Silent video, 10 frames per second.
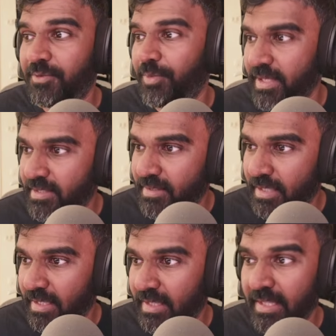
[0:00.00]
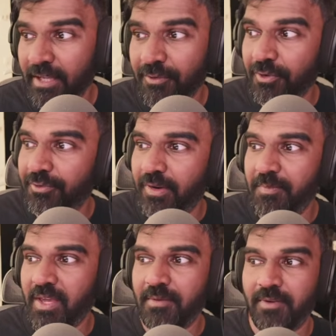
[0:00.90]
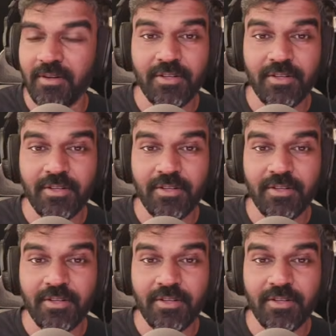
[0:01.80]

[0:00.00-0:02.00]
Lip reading: with the full frame camera,